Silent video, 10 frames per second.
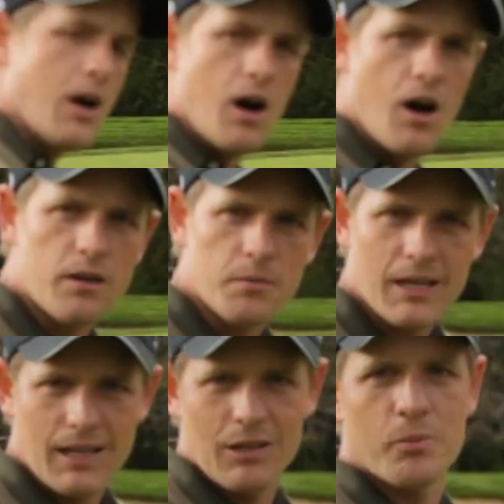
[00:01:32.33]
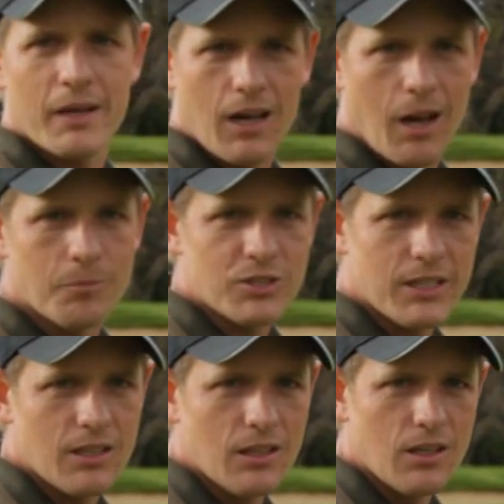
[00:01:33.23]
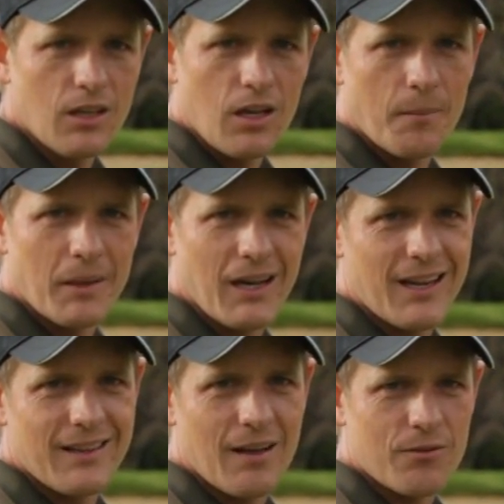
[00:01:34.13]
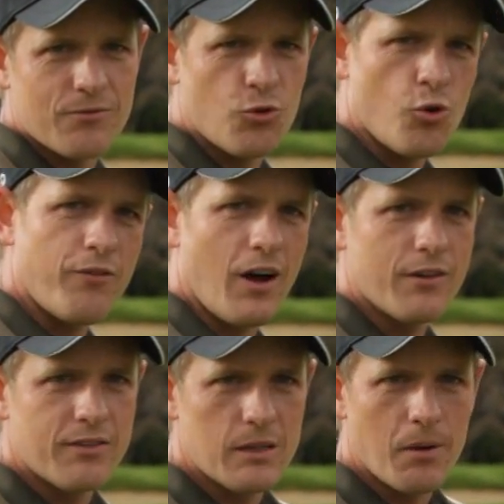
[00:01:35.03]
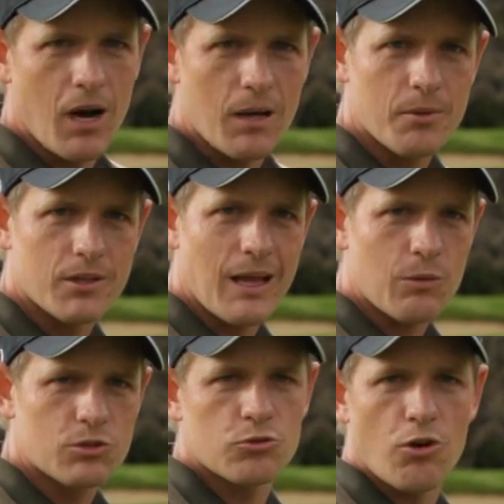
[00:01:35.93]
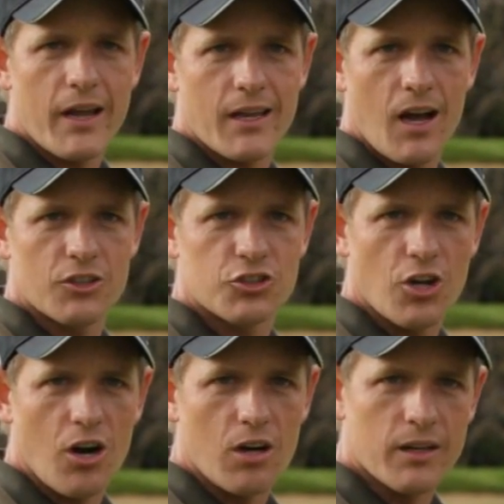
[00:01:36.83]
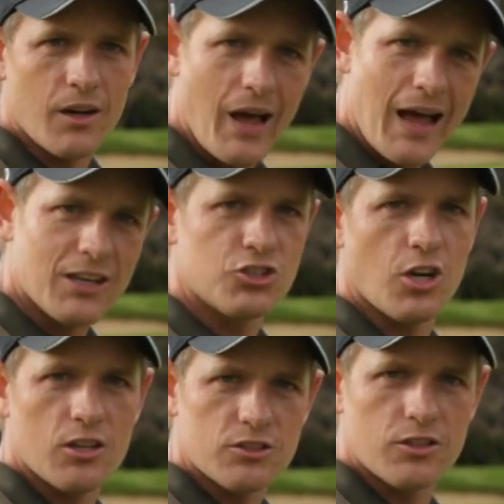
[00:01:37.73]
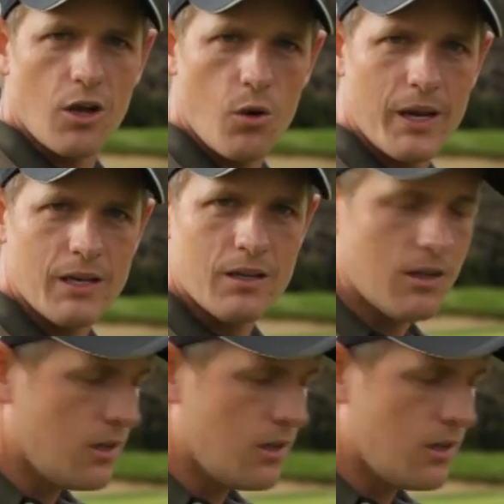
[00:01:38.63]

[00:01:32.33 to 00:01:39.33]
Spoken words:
hard, a little bit clumsy. I hit that 4 or 5 feet by, but that was the right kind of shot. I had a chance to go in.